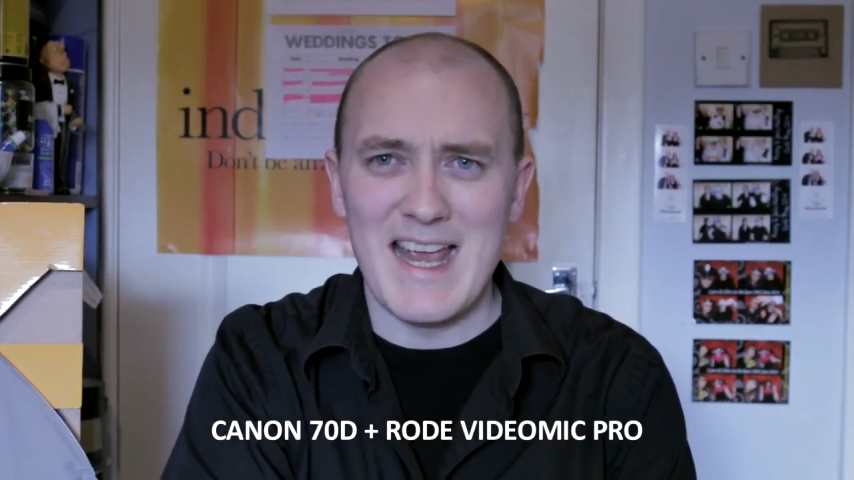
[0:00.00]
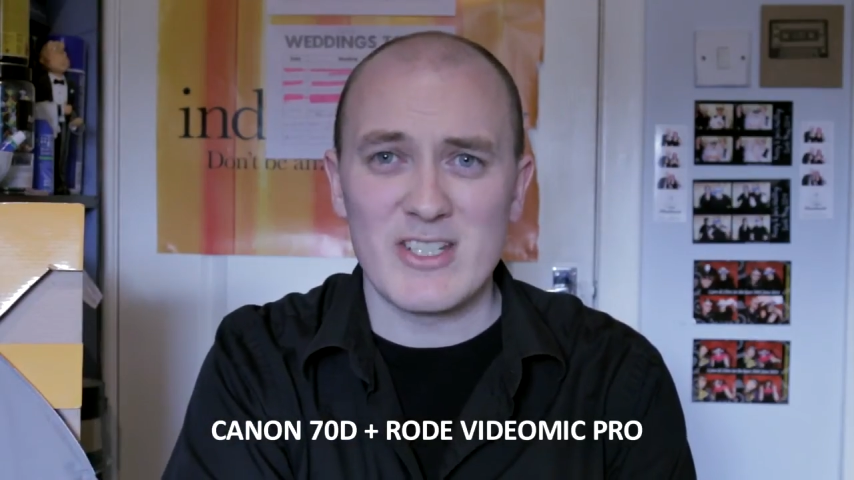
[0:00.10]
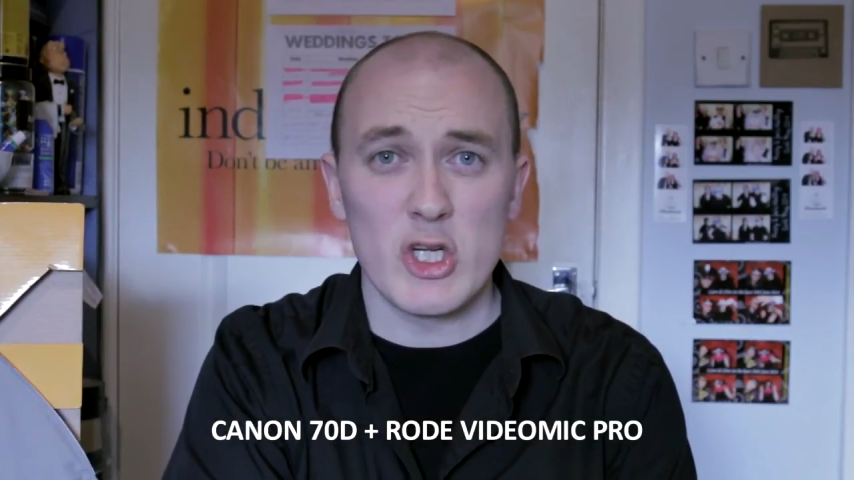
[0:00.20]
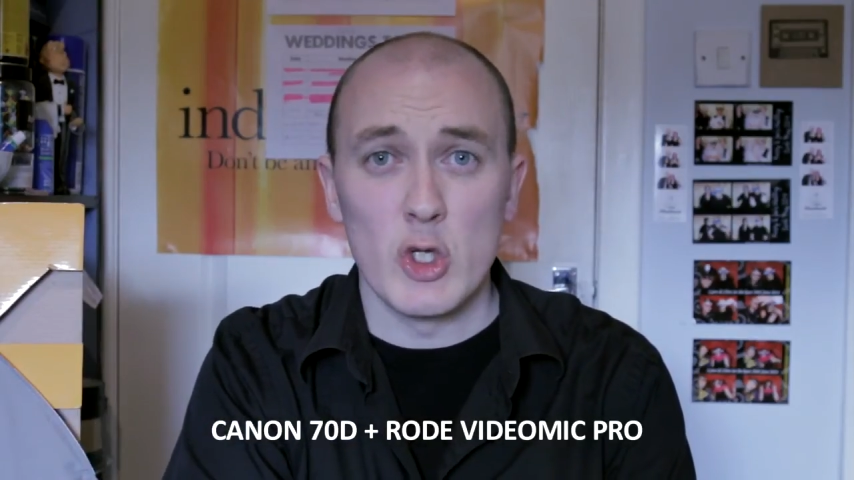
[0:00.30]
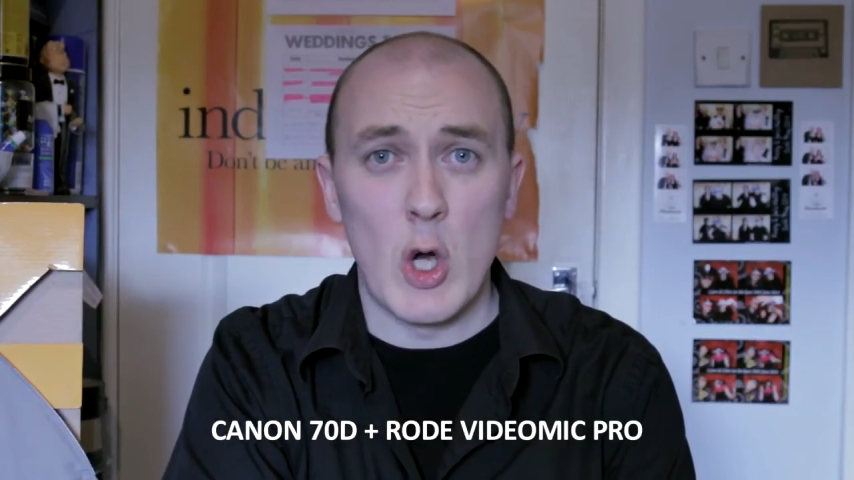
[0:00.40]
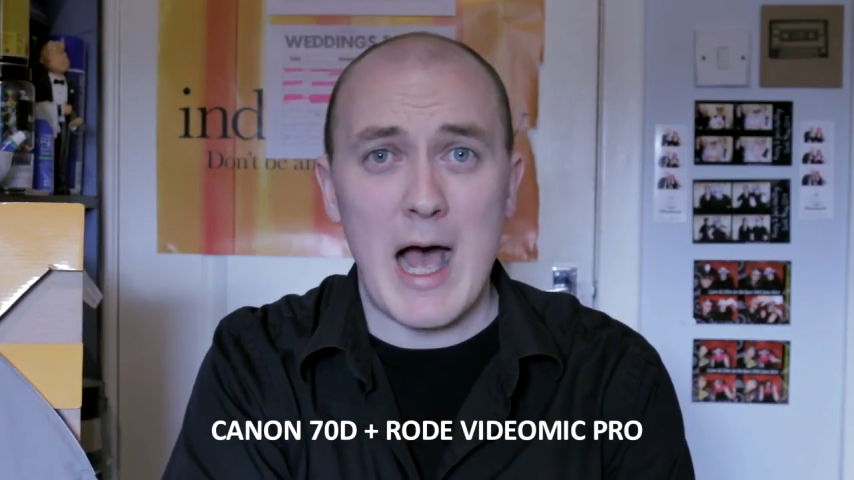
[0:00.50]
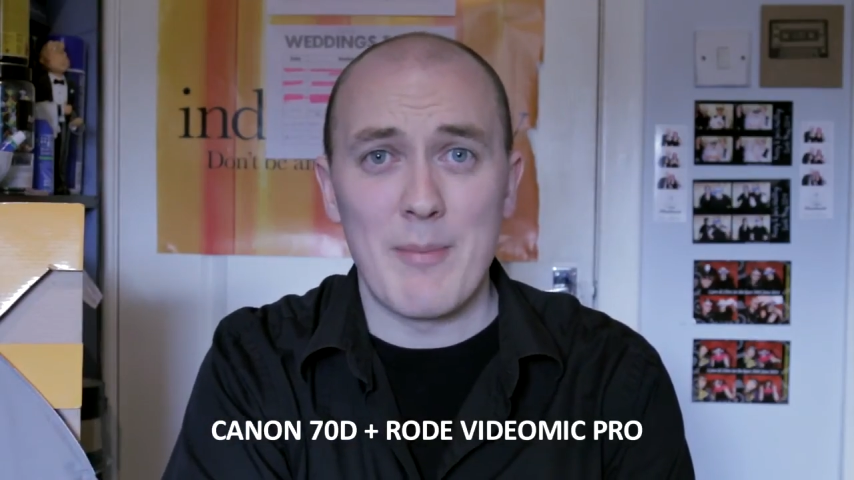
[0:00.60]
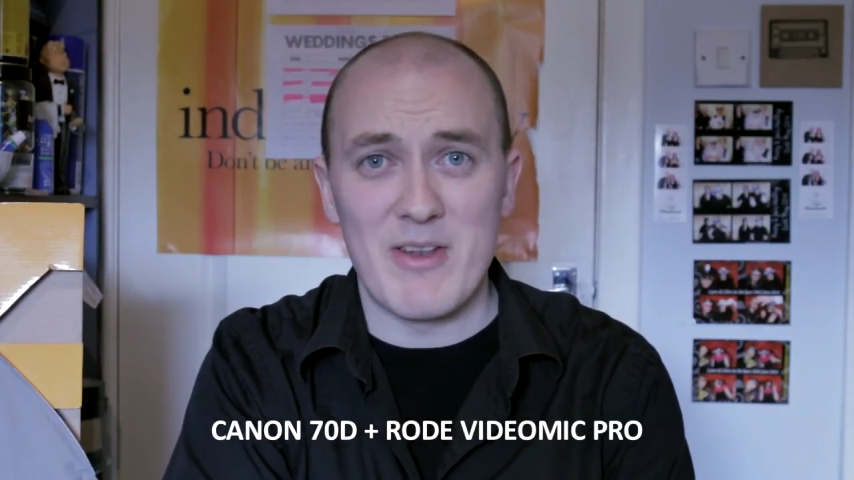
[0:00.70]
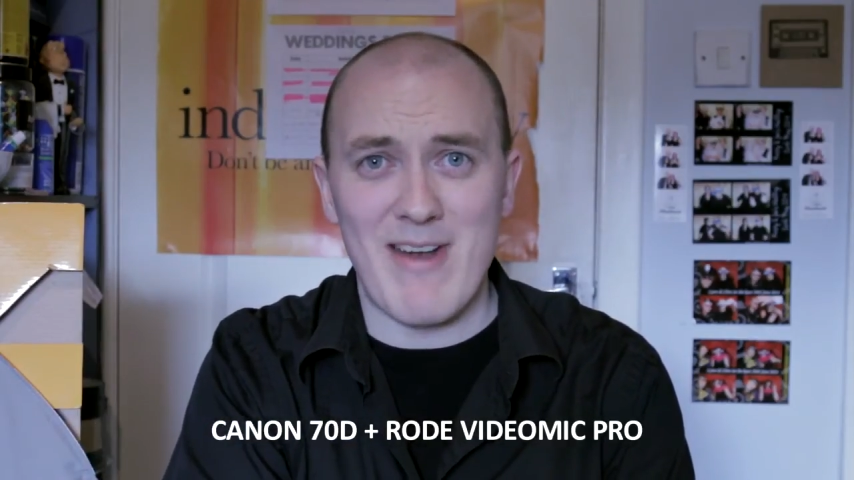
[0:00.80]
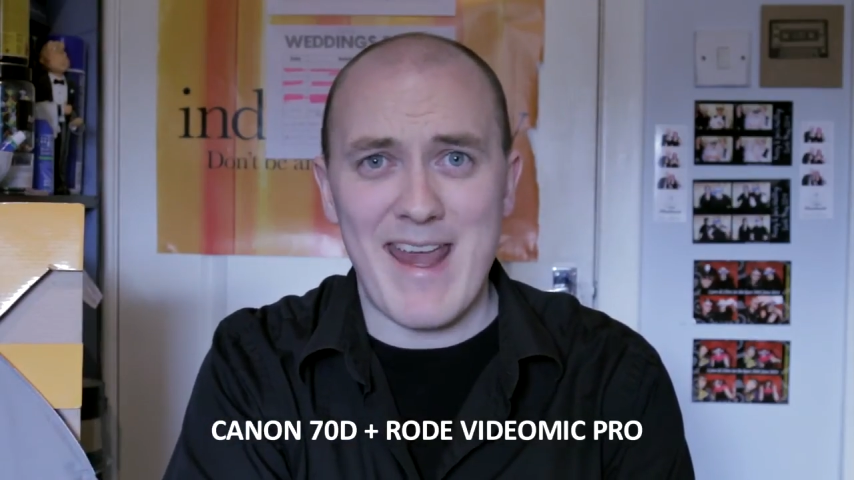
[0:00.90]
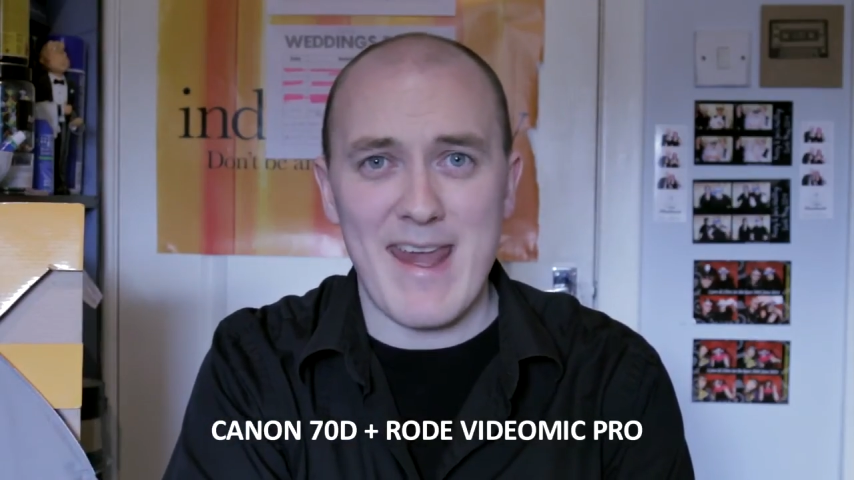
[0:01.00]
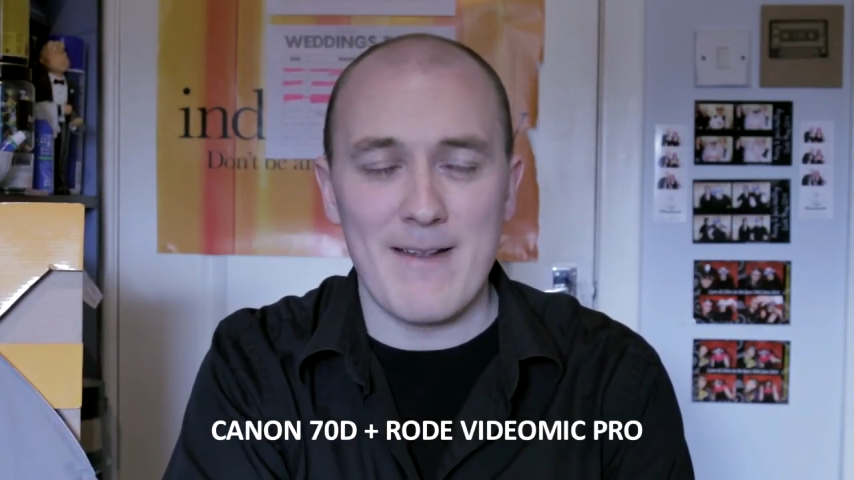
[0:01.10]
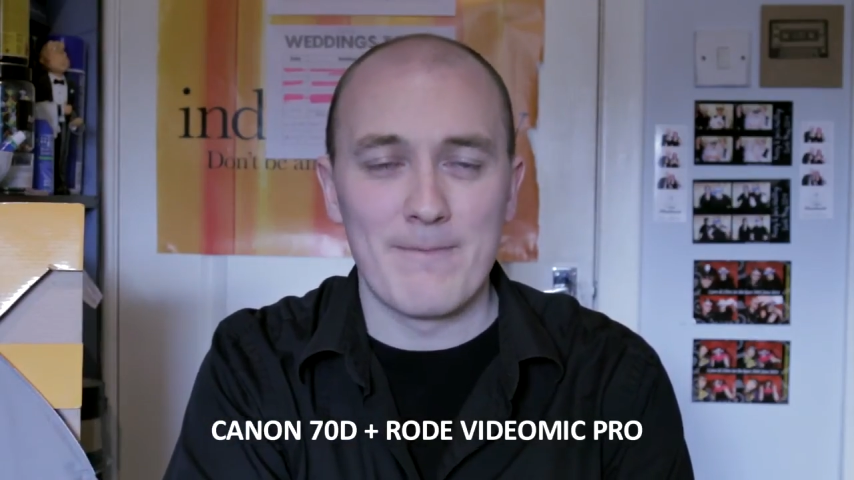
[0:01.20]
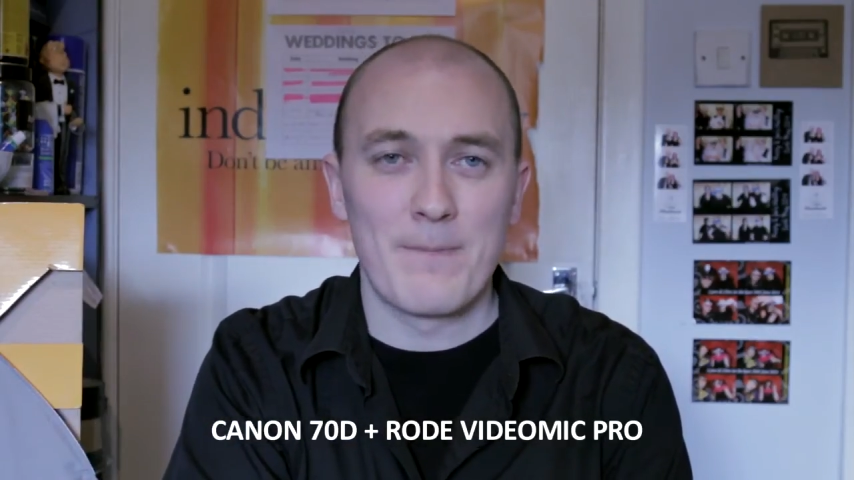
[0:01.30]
it's just not happening, right?